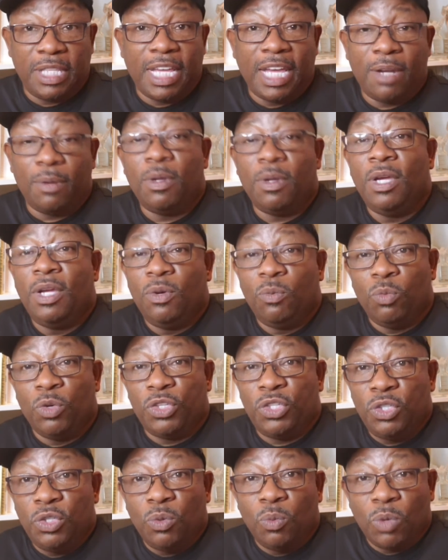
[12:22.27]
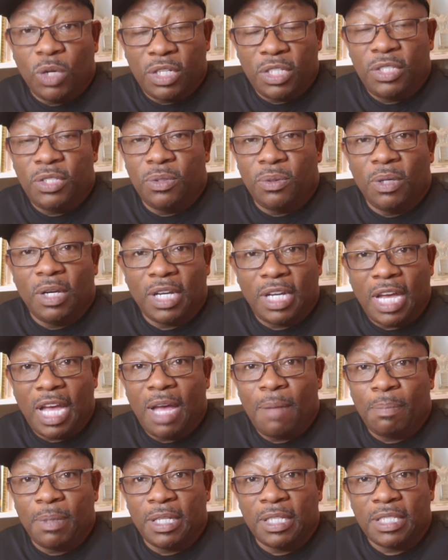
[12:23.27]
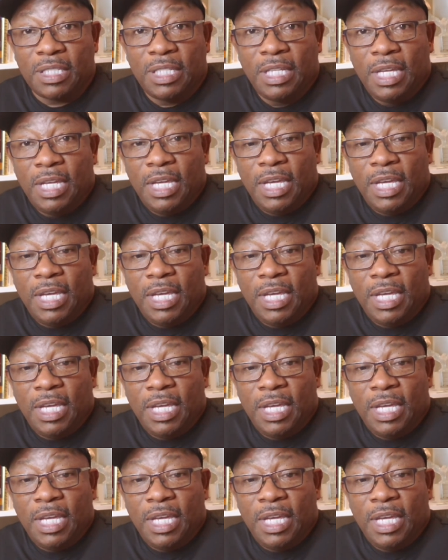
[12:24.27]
that which you want to accomplish.